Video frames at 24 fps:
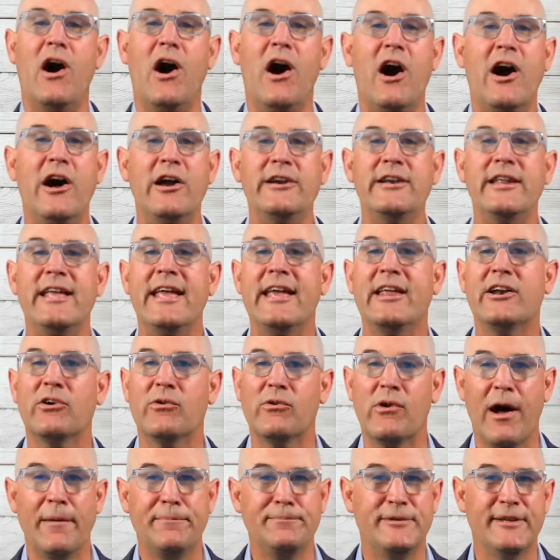
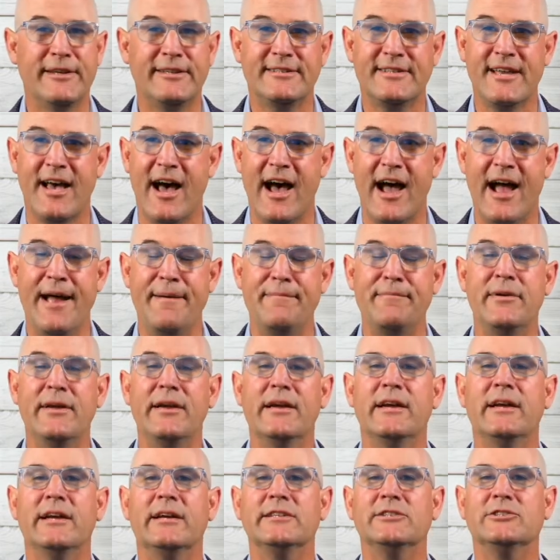uninterrupted time
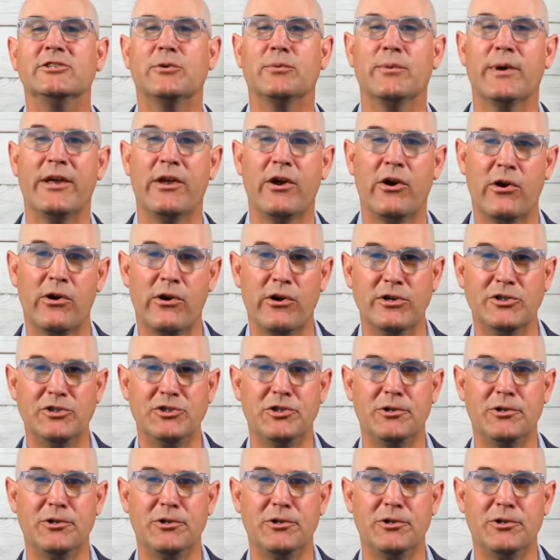to rehearse your